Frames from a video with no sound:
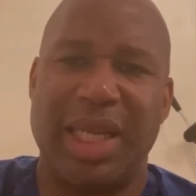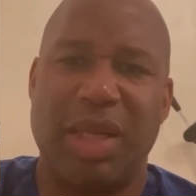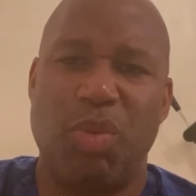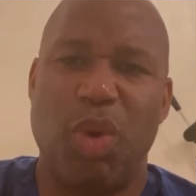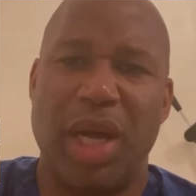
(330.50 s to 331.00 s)

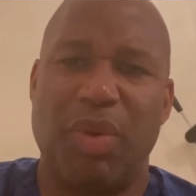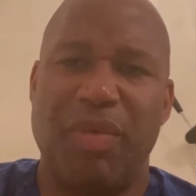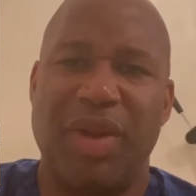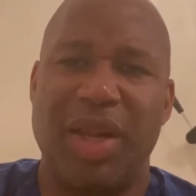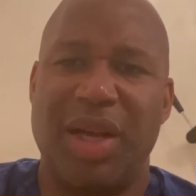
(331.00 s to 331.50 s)
to work
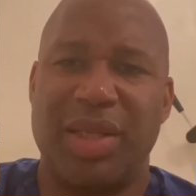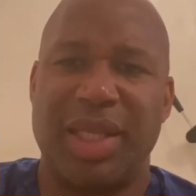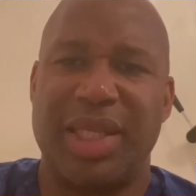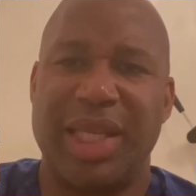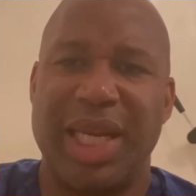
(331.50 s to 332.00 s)
with
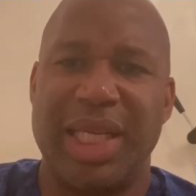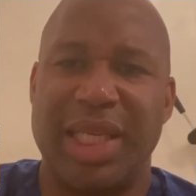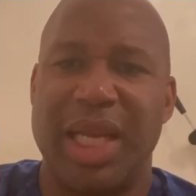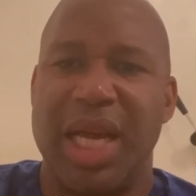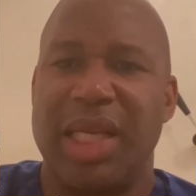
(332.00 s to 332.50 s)
last
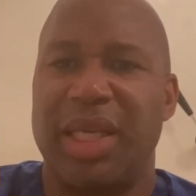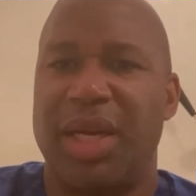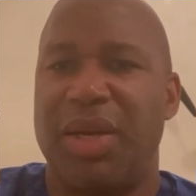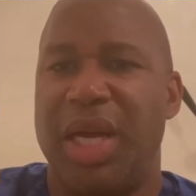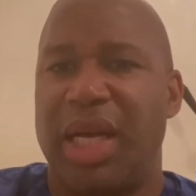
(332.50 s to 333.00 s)
season.
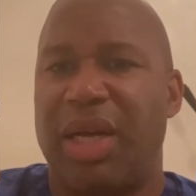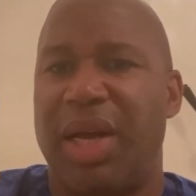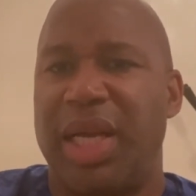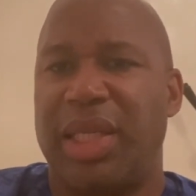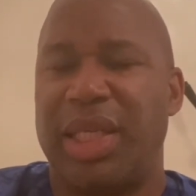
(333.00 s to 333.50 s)
So
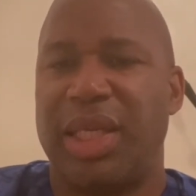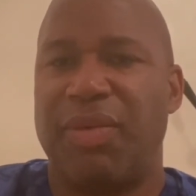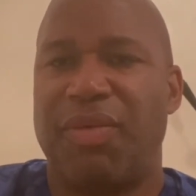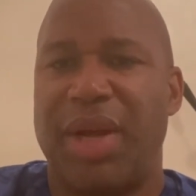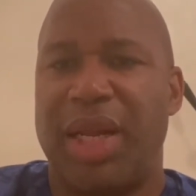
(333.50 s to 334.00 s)
guys, this
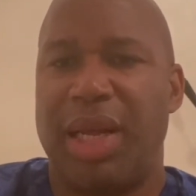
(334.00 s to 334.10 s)
isn't Frank